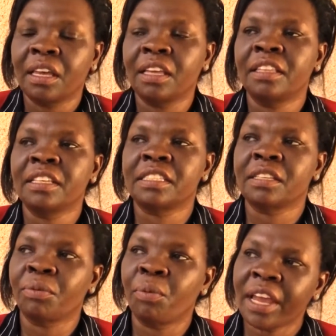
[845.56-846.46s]
It is
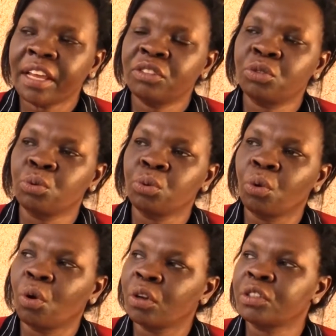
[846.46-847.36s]
the way
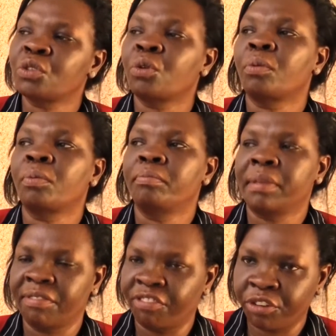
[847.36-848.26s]
to also
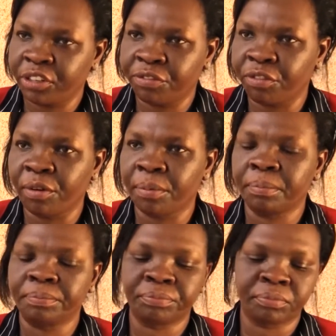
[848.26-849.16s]
be fruitful.
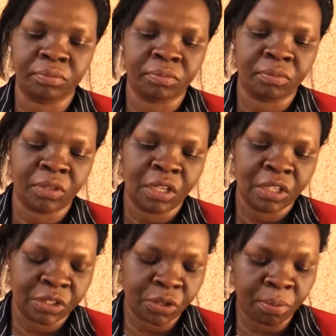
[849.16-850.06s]

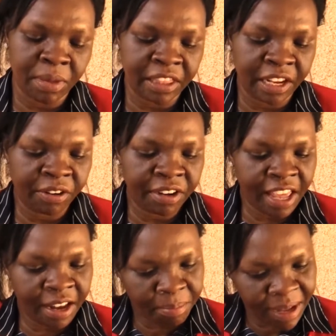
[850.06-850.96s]
So may the
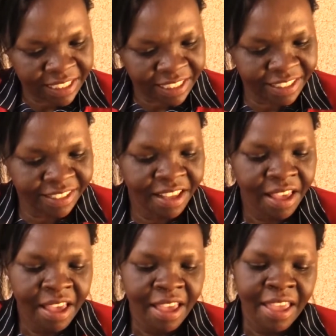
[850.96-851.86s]
Lord help us.
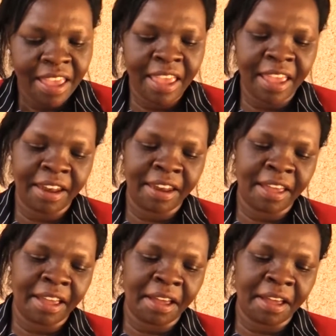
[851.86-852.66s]
And